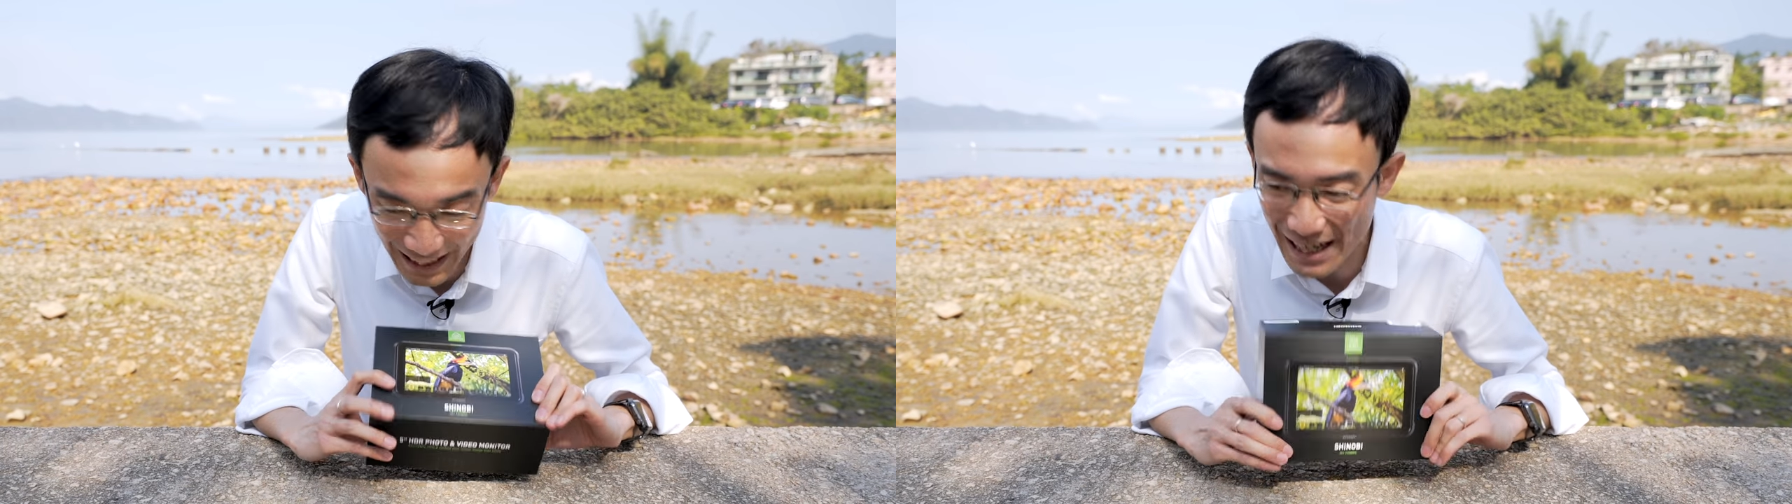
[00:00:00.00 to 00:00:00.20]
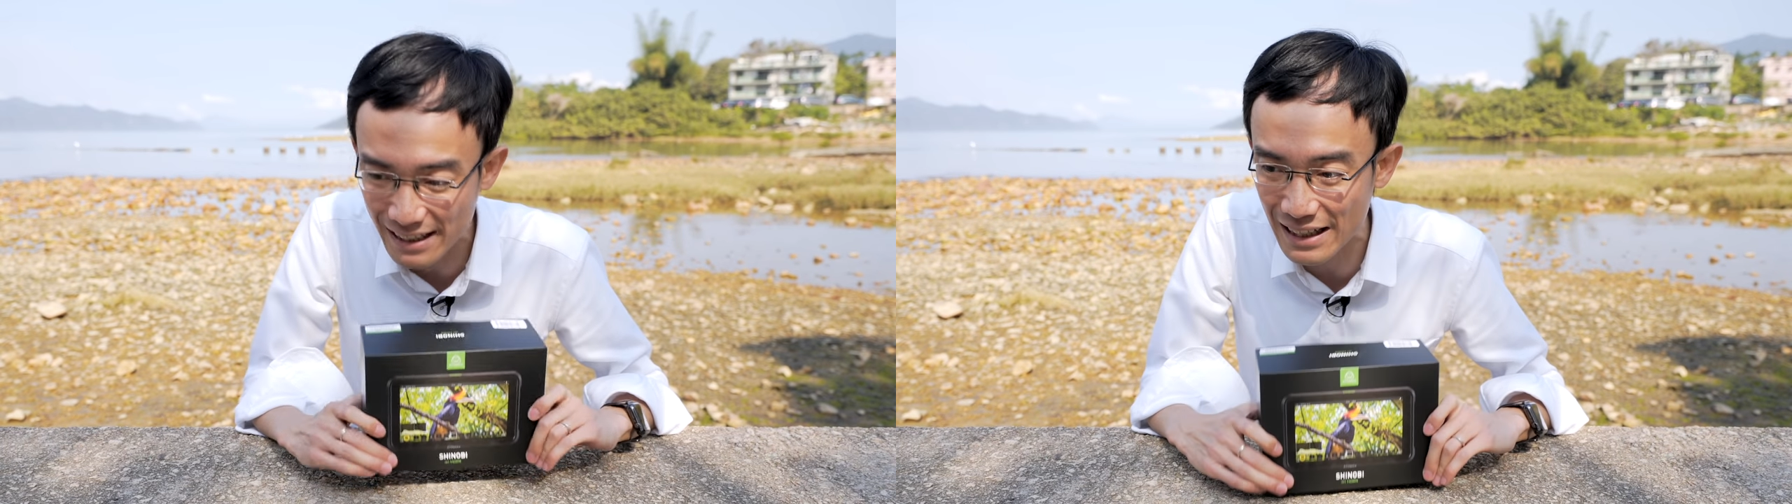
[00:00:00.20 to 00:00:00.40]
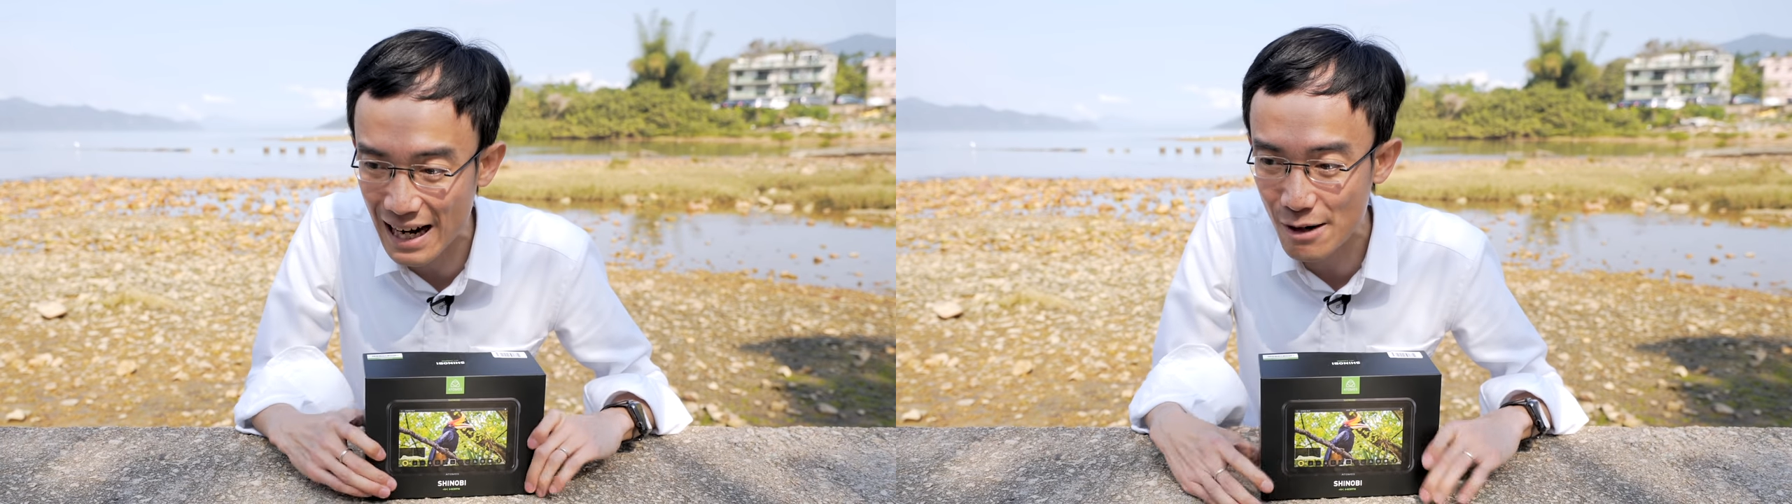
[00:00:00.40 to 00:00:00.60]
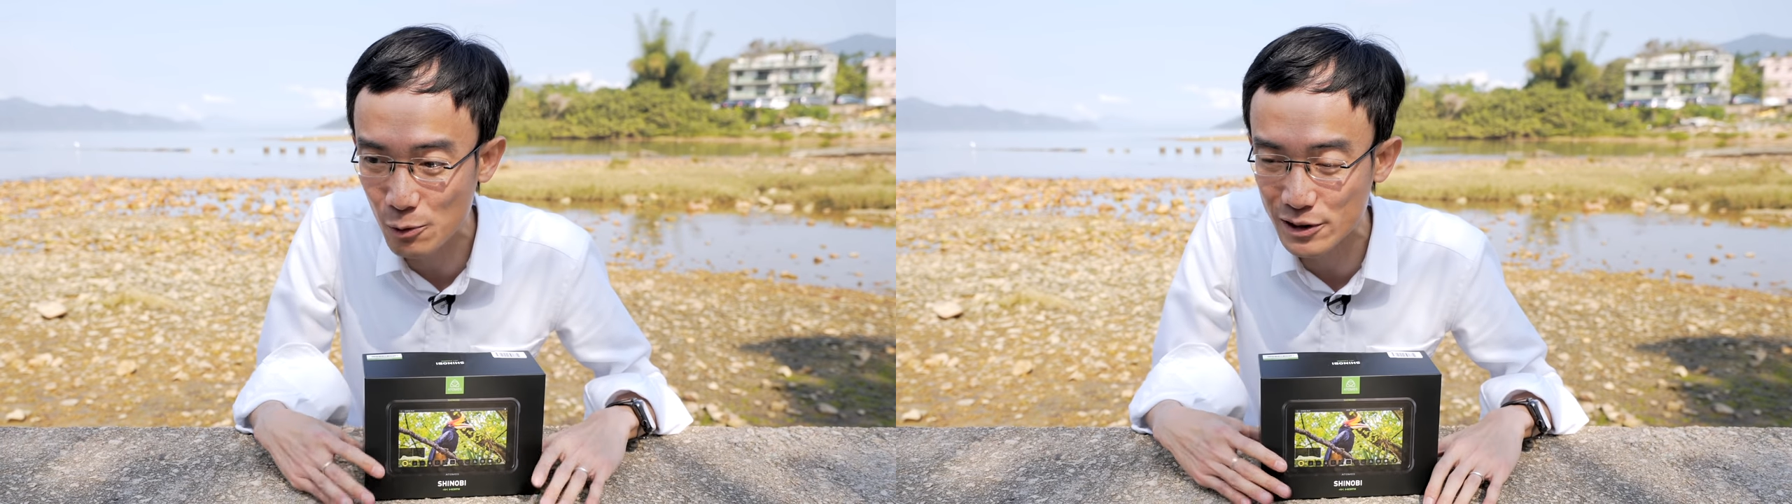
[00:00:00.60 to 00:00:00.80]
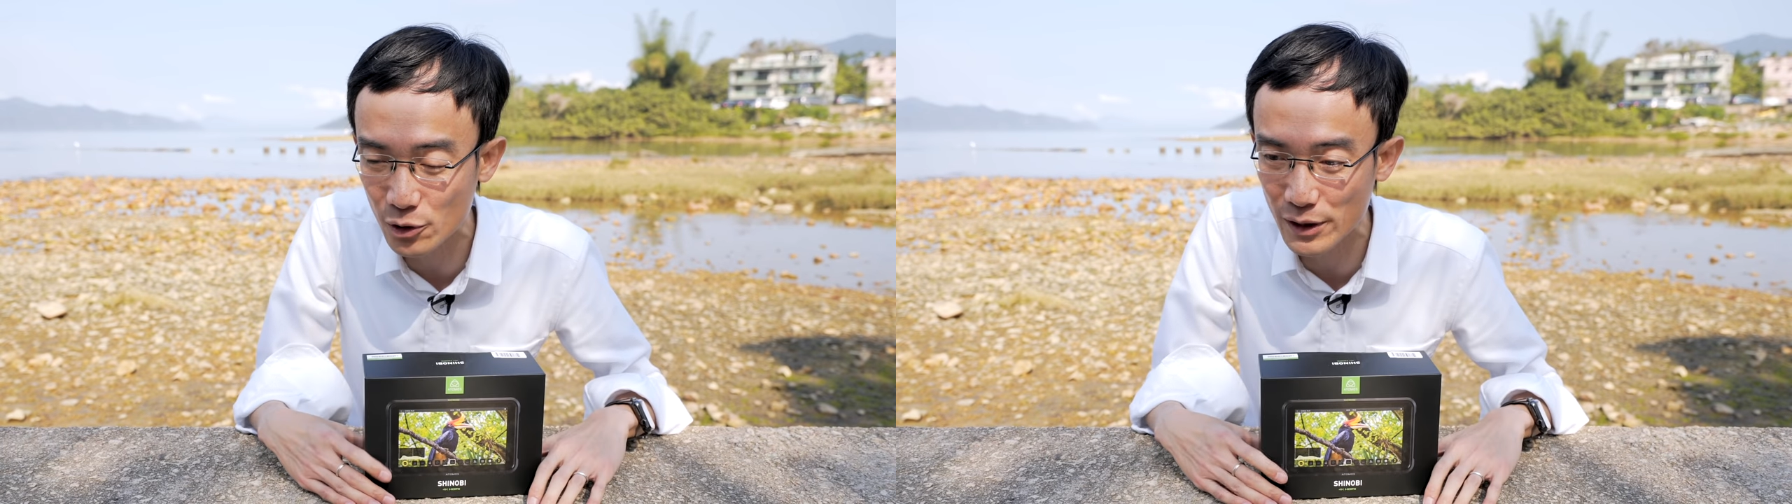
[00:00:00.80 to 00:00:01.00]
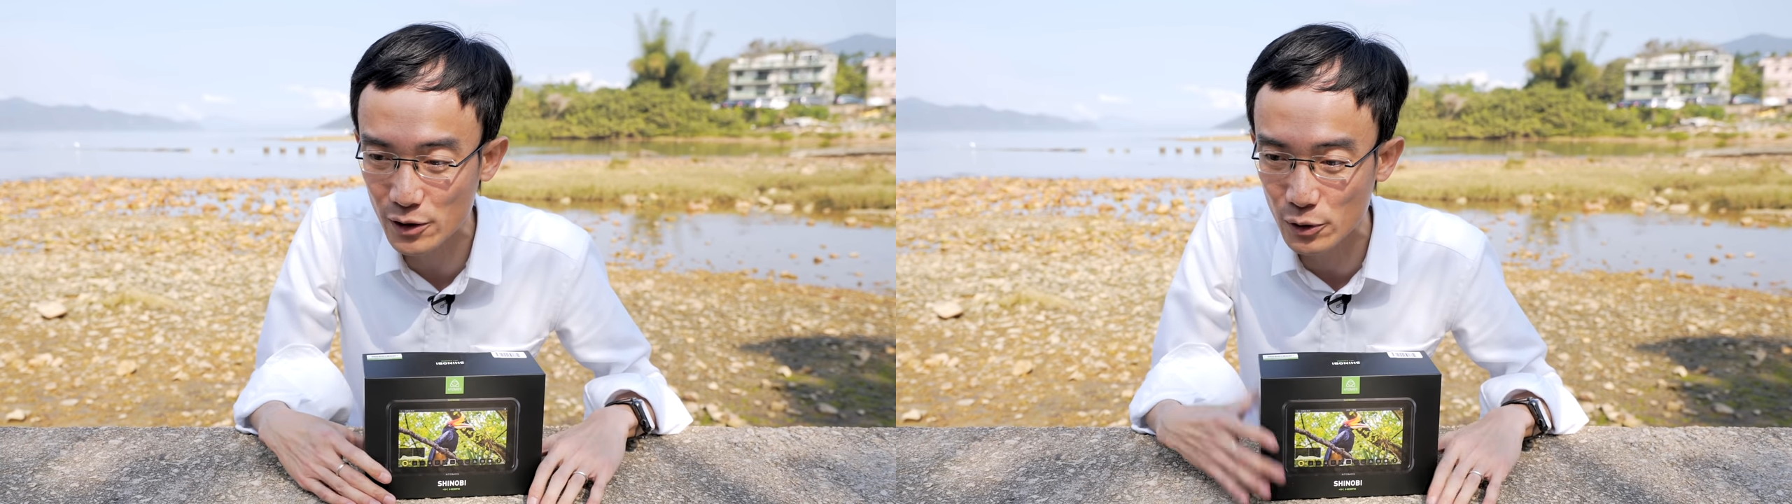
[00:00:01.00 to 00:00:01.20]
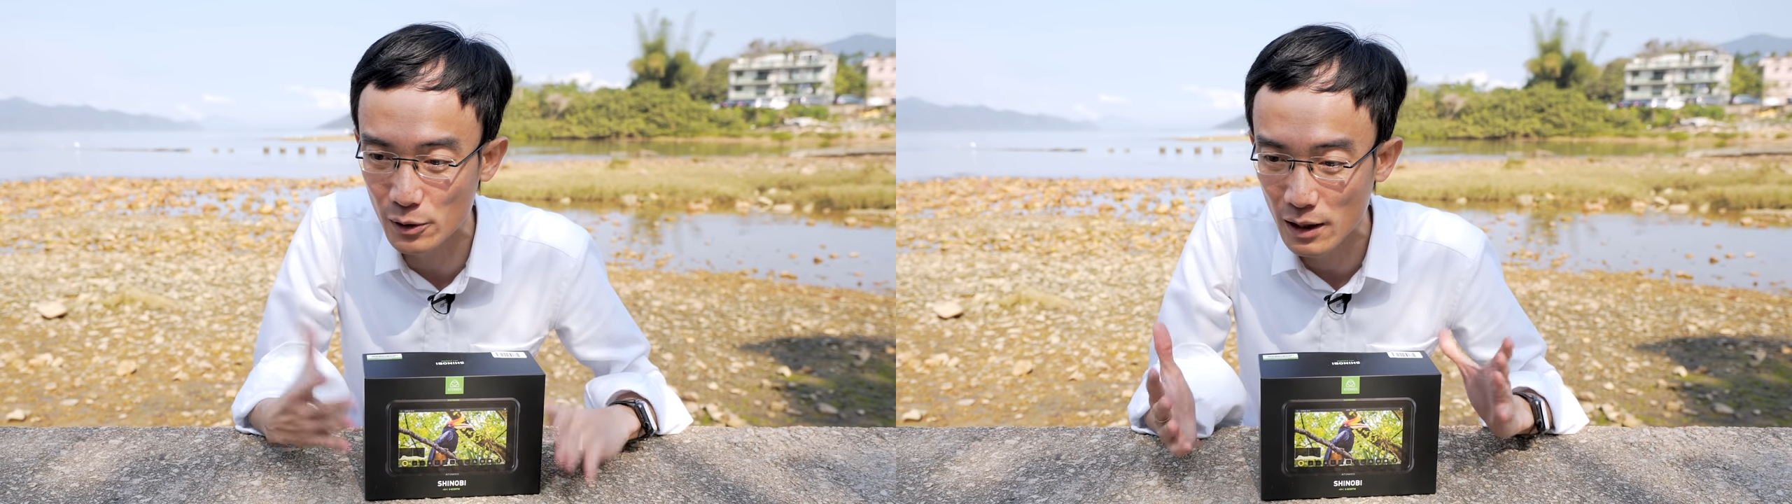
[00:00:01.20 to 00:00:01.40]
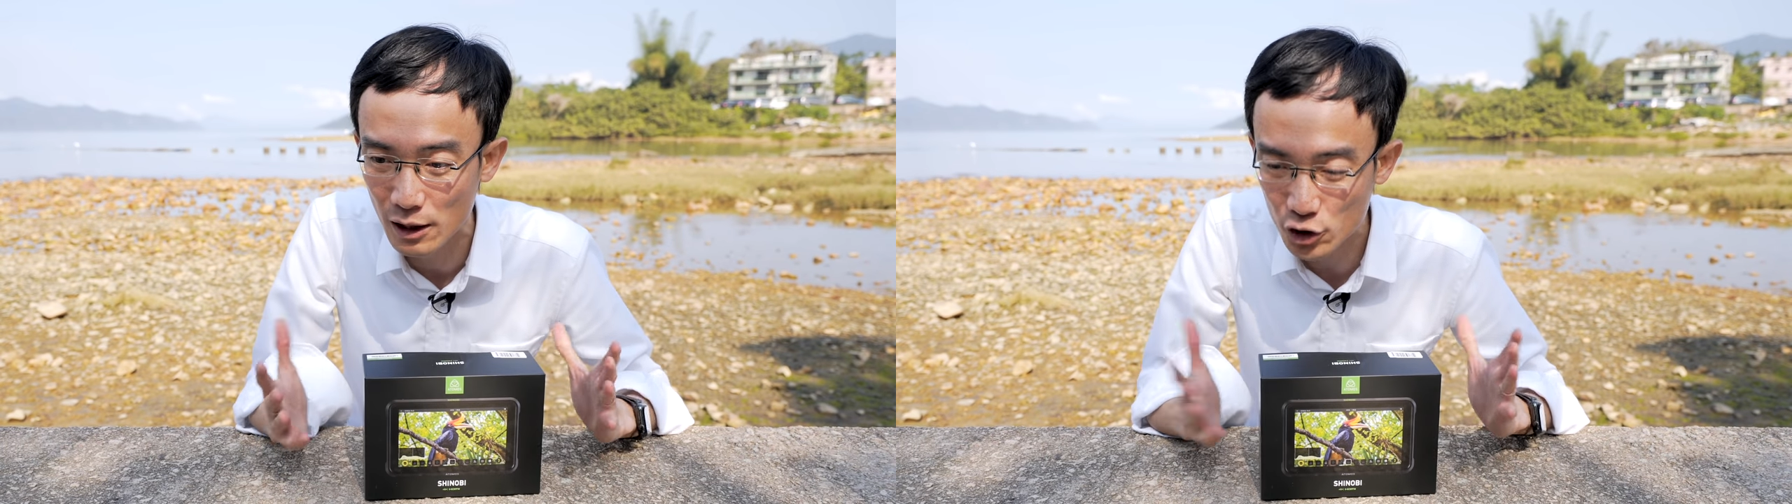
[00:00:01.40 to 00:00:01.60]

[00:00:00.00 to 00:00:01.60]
And I was going to